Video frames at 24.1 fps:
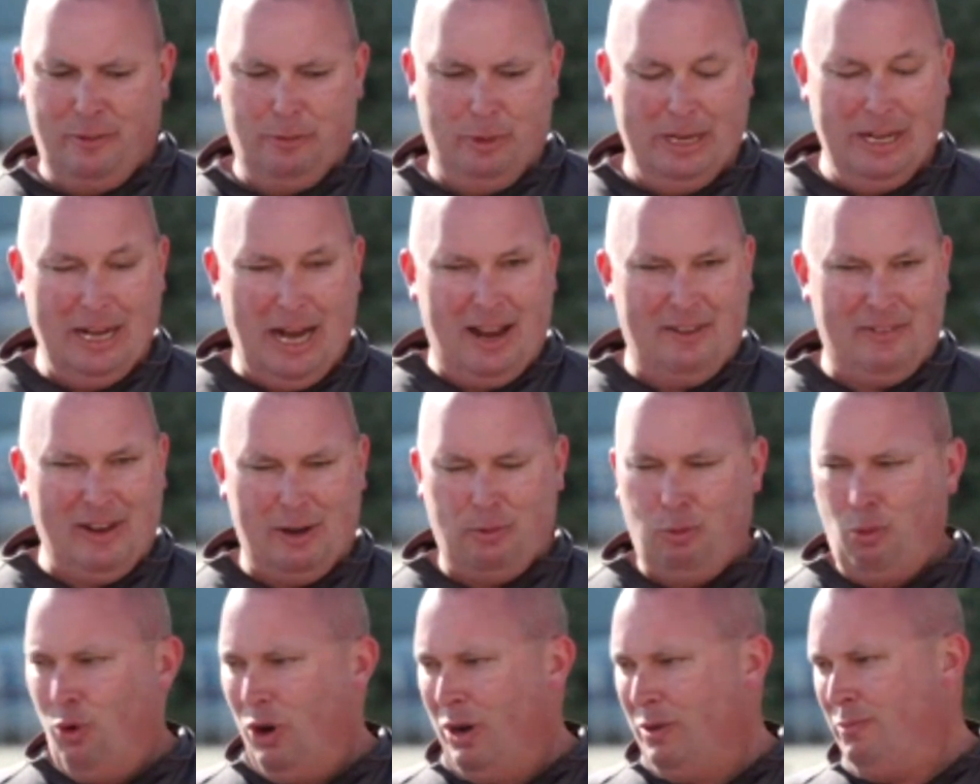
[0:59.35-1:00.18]
We have
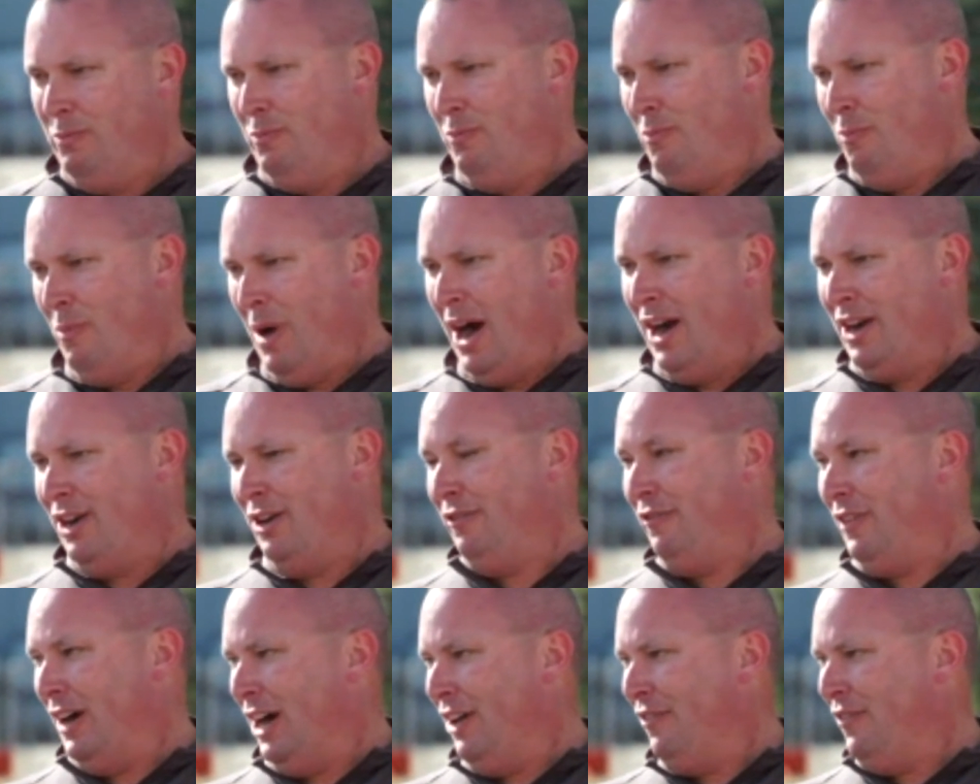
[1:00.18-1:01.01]
had one
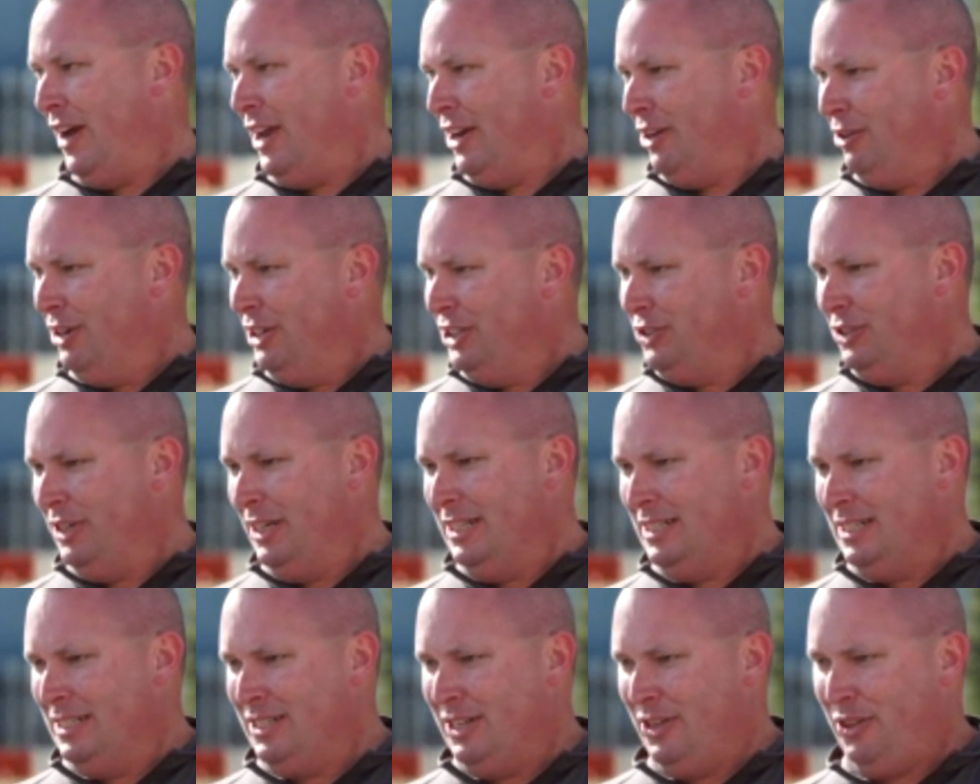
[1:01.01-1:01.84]
minor firefighter
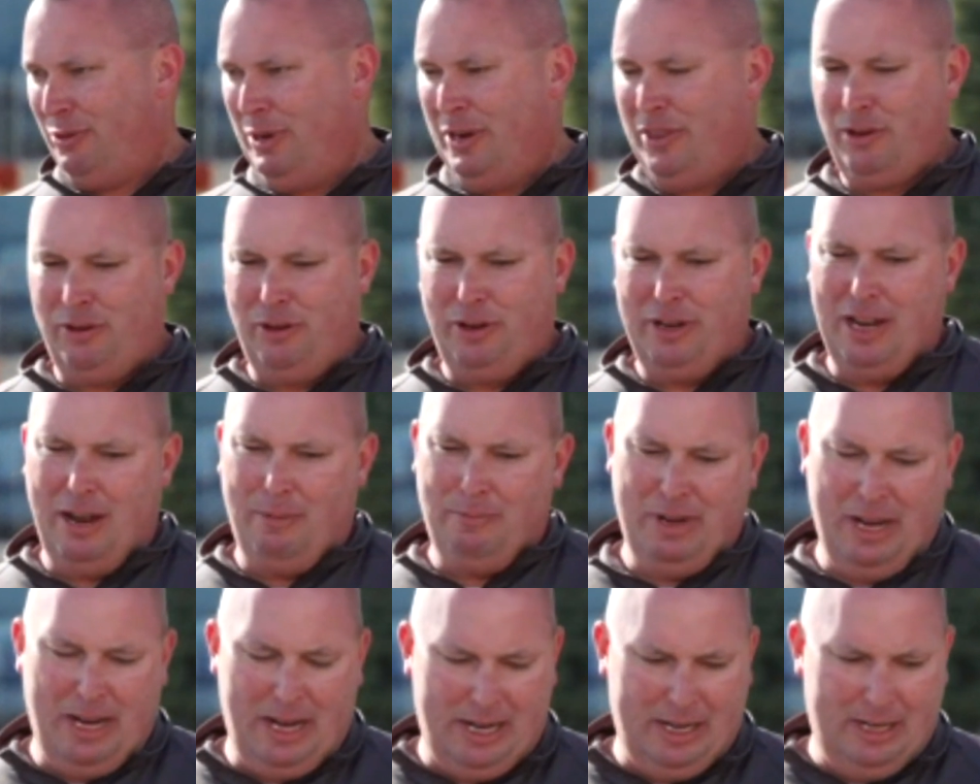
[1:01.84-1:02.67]
injury since the three thirty
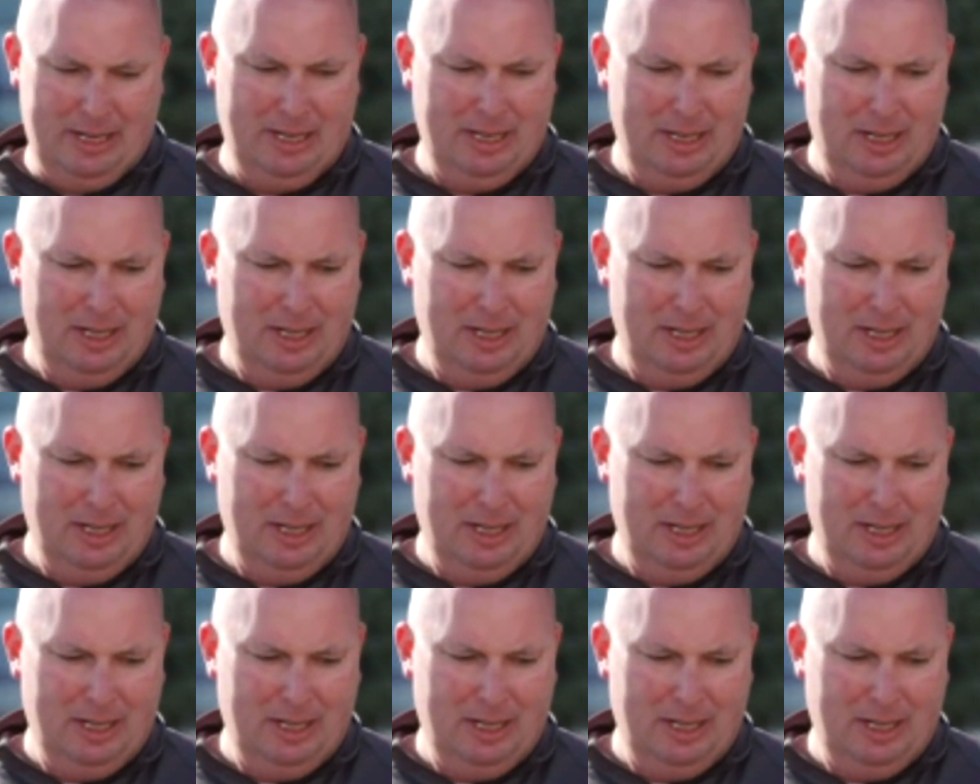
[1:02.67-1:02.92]
update.